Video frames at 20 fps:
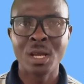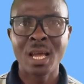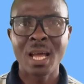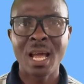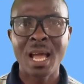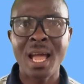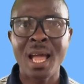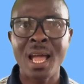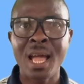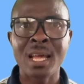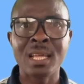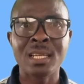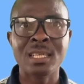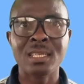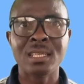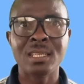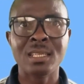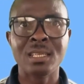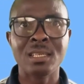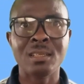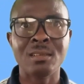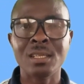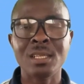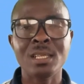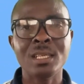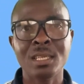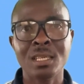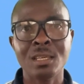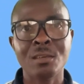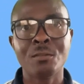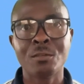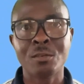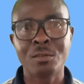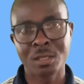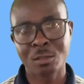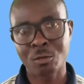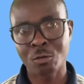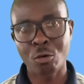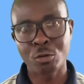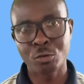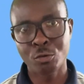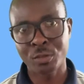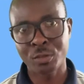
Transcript: and it really give great audio